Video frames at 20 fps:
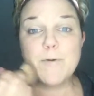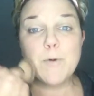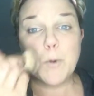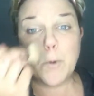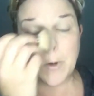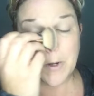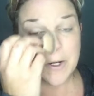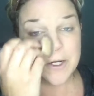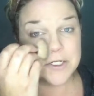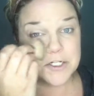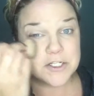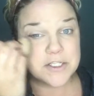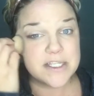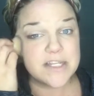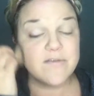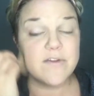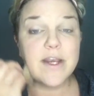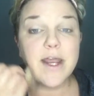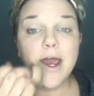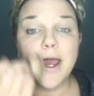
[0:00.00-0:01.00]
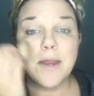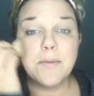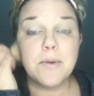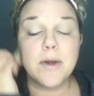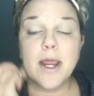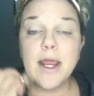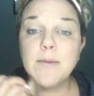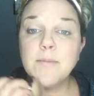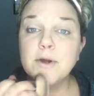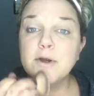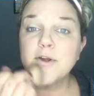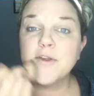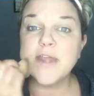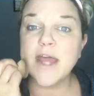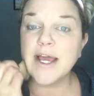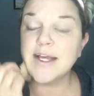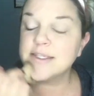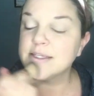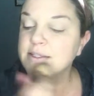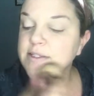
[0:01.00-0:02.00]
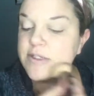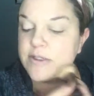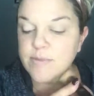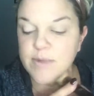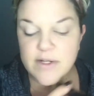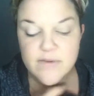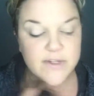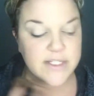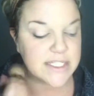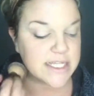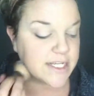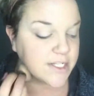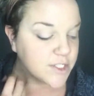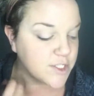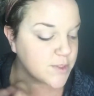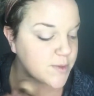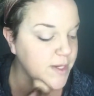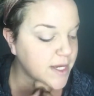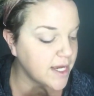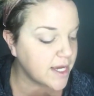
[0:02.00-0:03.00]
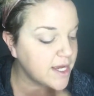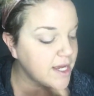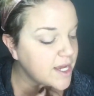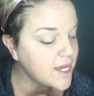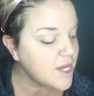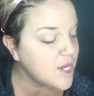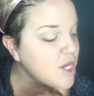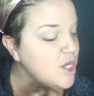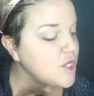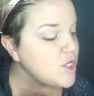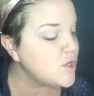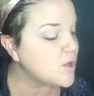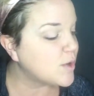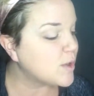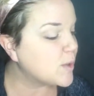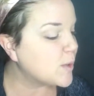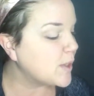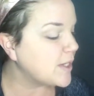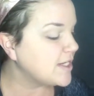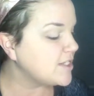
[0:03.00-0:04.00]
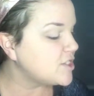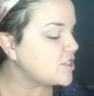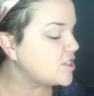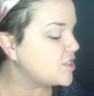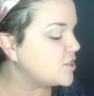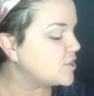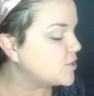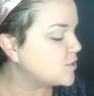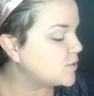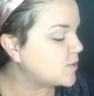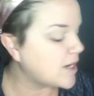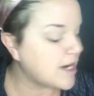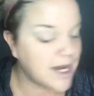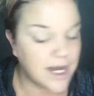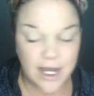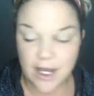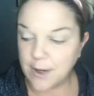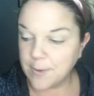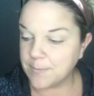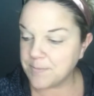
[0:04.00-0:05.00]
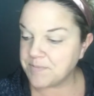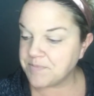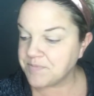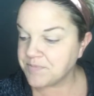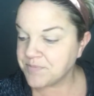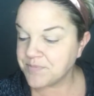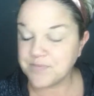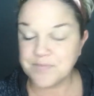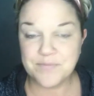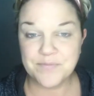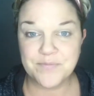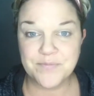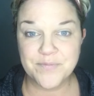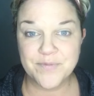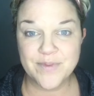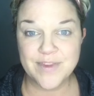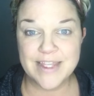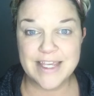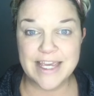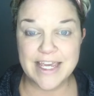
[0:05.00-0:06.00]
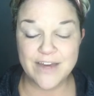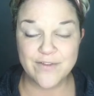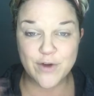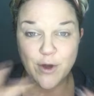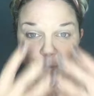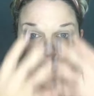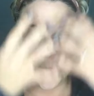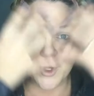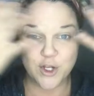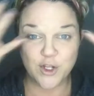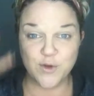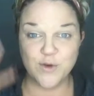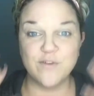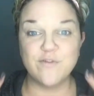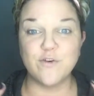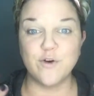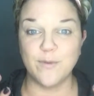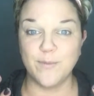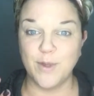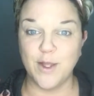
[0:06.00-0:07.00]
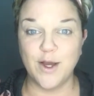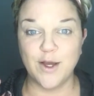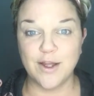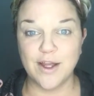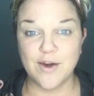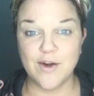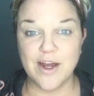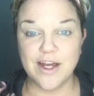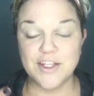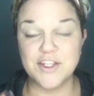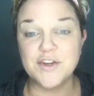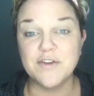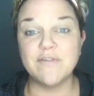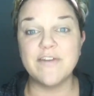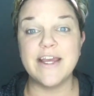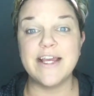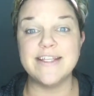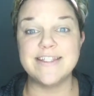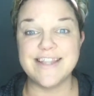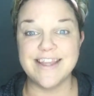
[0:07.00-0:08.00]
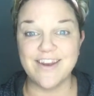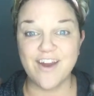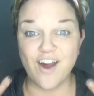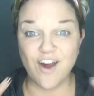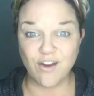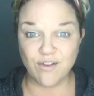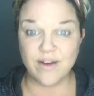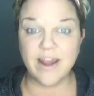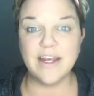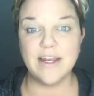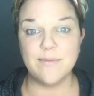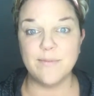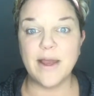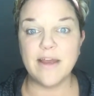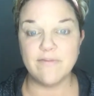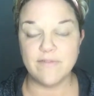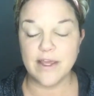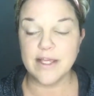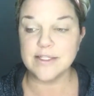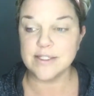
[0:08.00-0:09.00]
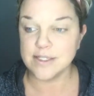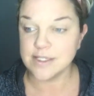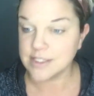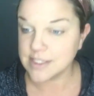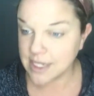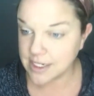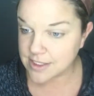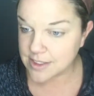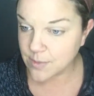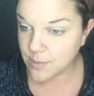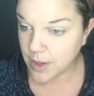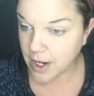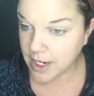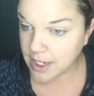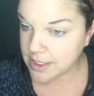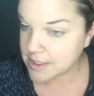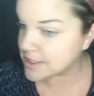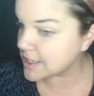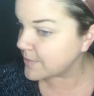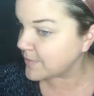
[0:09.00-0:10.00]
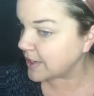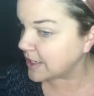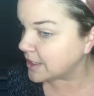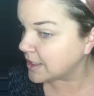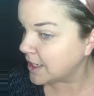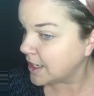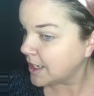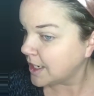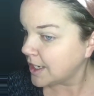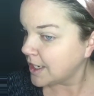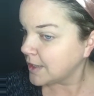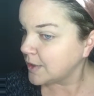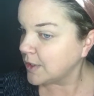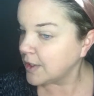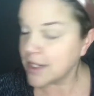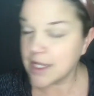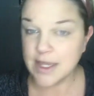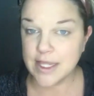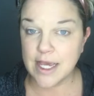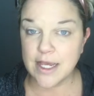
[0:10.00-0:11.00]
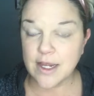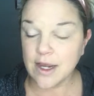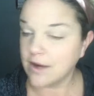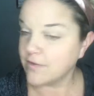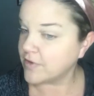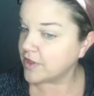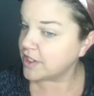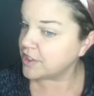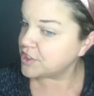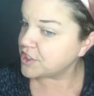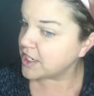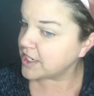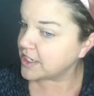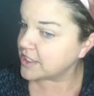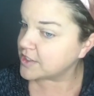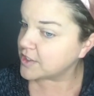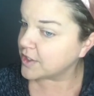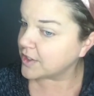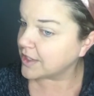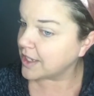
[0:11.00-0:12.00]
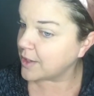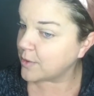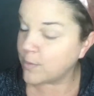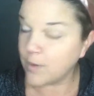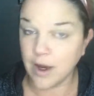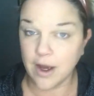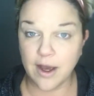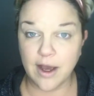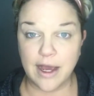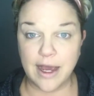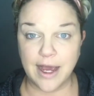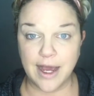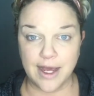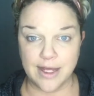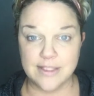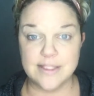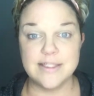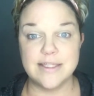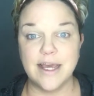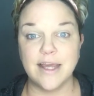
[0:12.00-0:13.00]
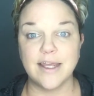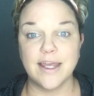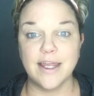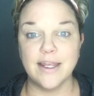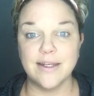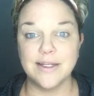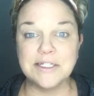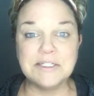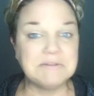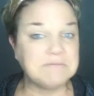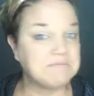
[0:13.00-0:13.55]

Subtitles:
or just even eye primer that has a little bit of a tint to it, you're going to give a more uniform look across your face. And already my face looks nice and brightened. I mean, look at that coverage. And it took like what, a hot second.